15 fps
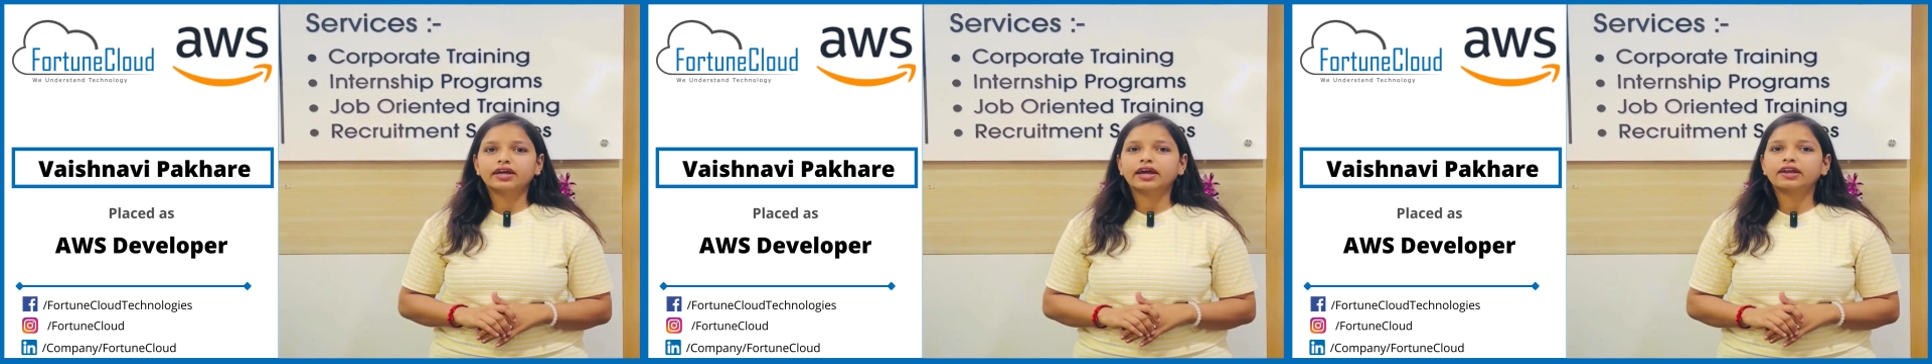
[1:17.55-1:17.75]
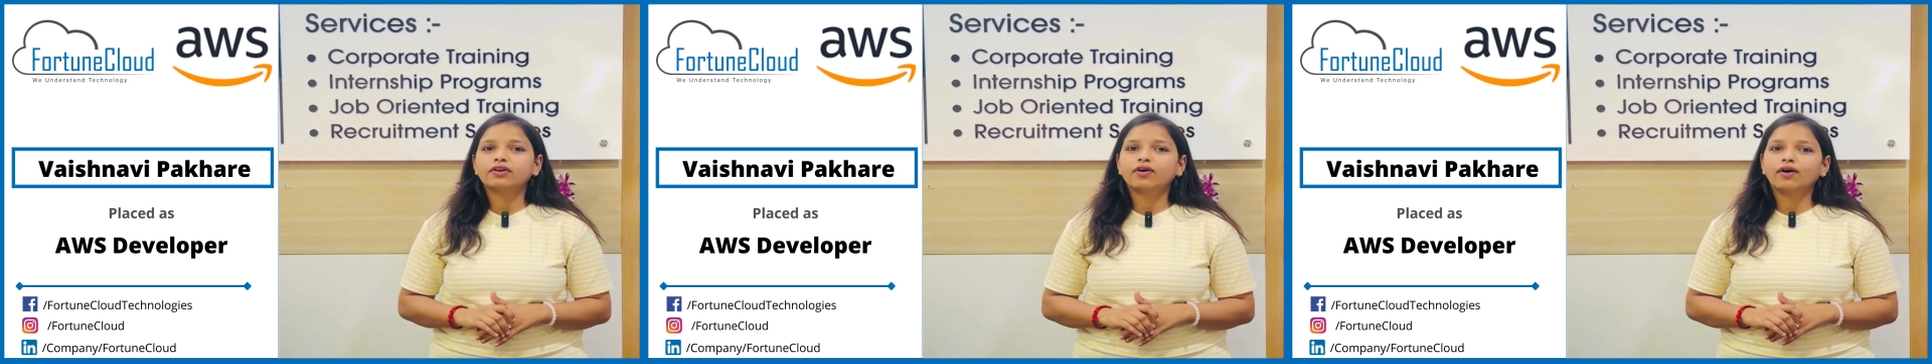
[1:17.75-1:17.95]

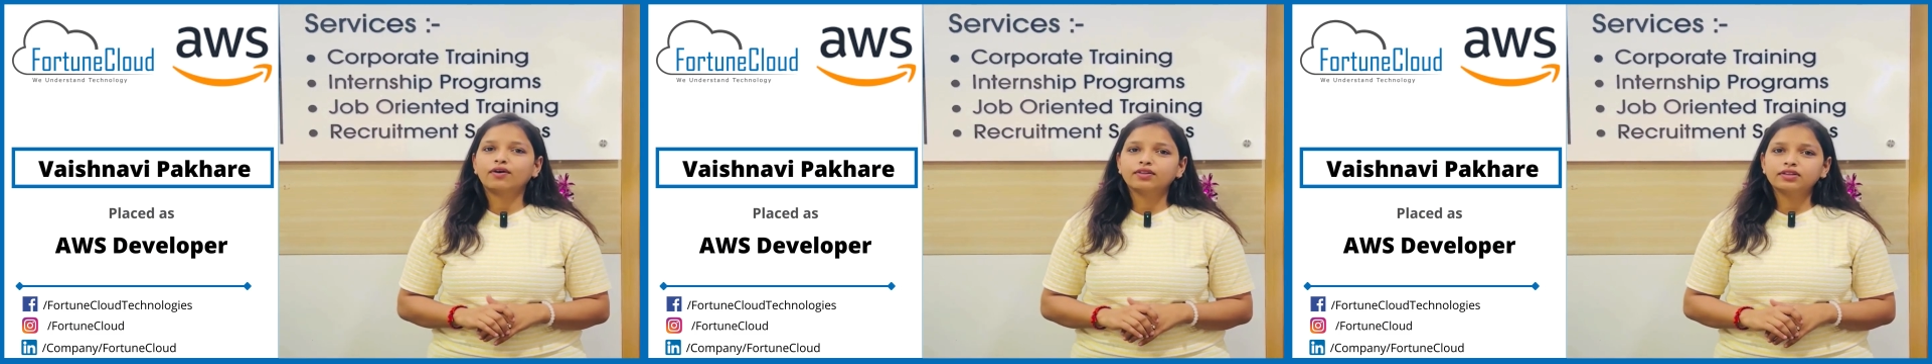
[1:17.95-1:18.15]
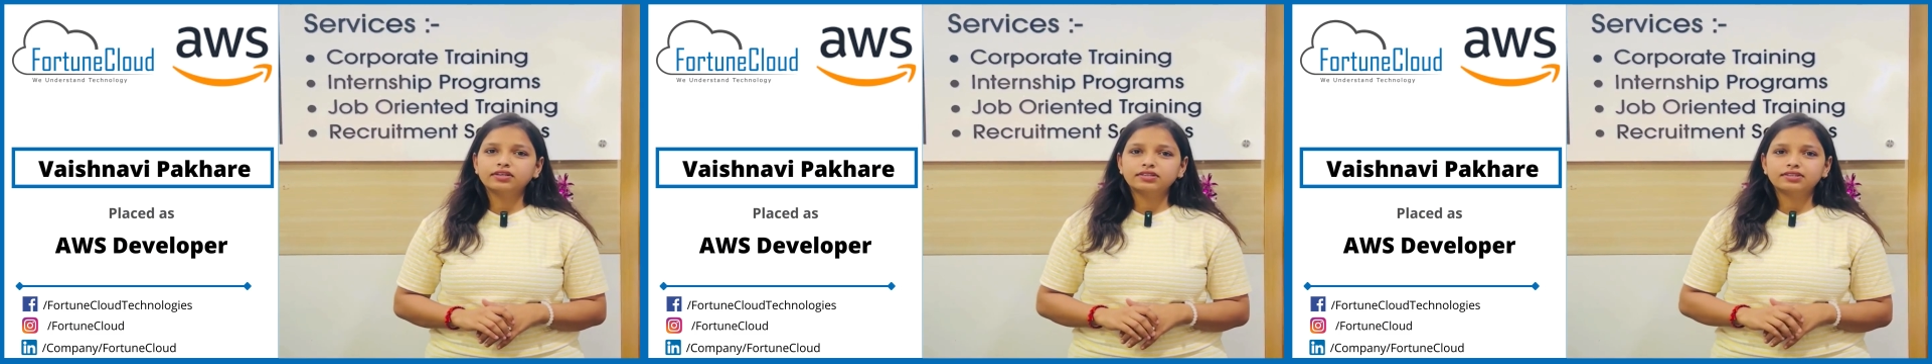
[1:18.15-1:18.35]
and
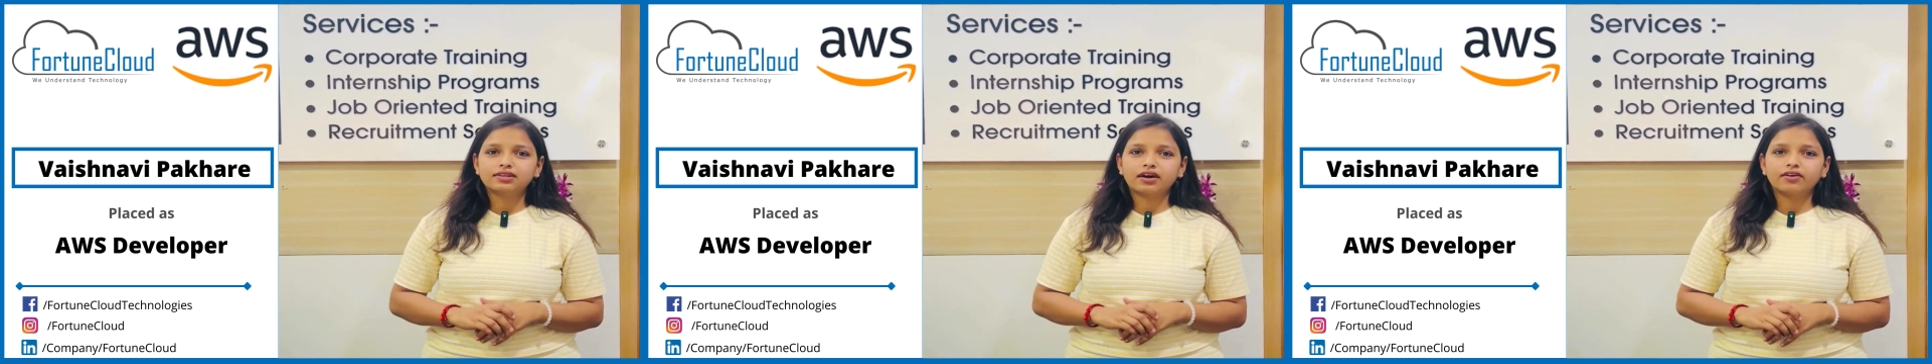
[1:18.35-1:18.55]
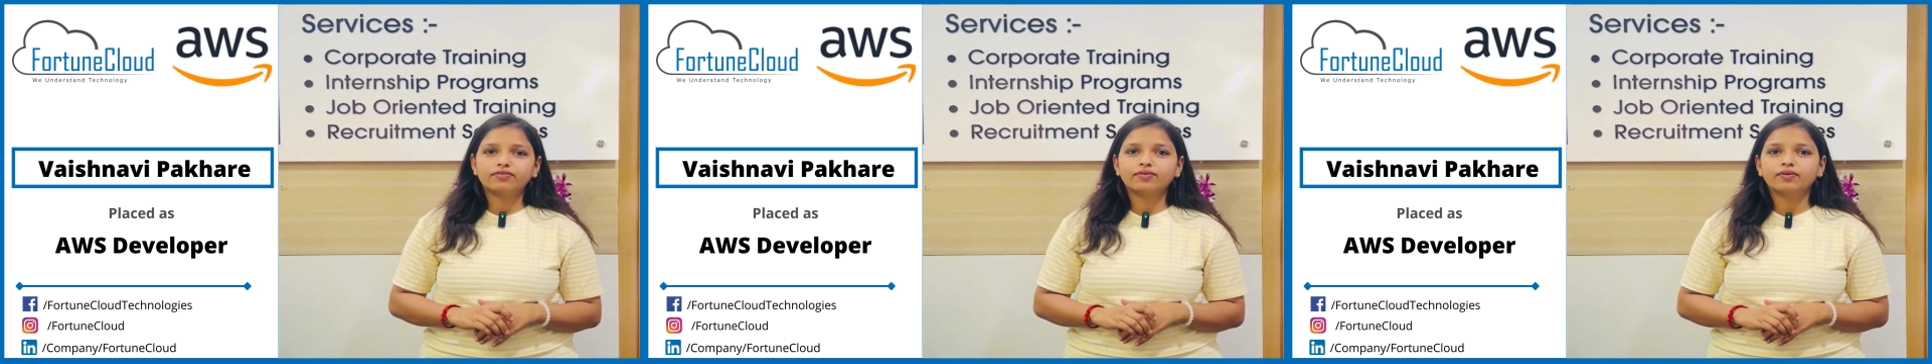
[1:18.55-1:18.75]
all the
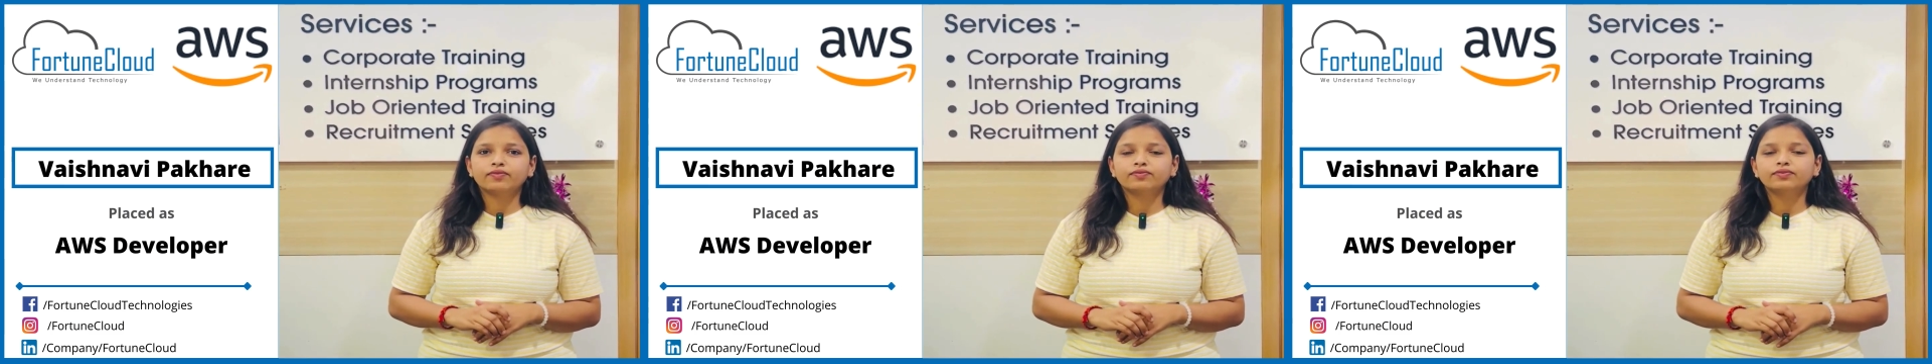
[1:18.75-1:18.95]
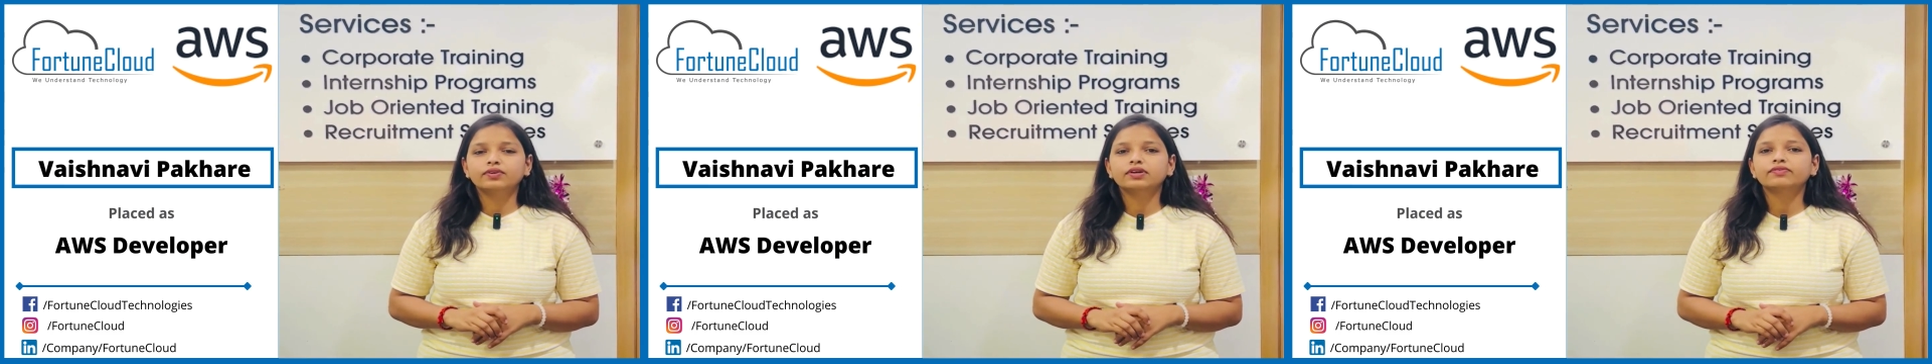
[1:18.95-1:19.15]
staff of
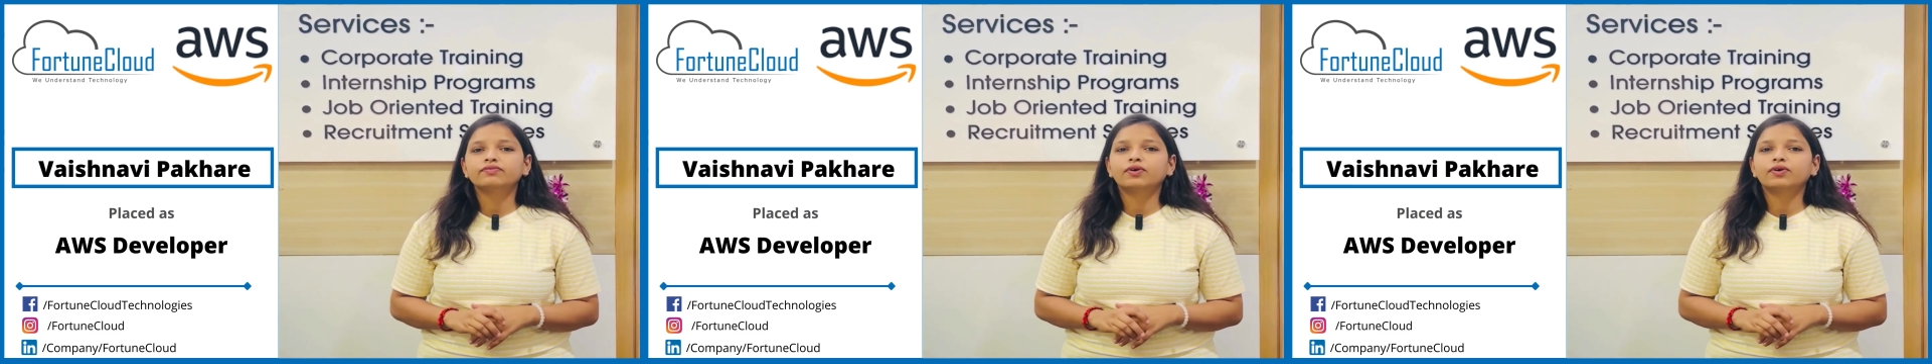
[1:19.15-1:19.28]
the